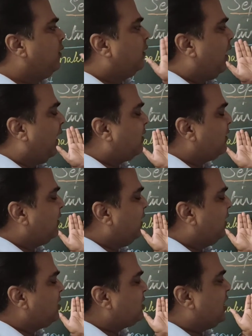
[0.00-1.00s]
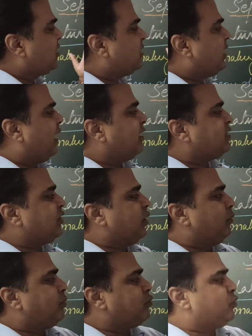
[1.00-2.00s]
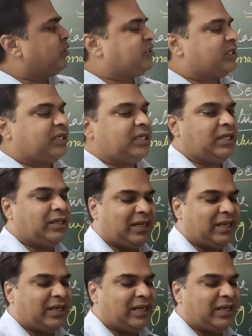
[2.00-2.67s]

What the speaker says: legislature, executive, judiciary.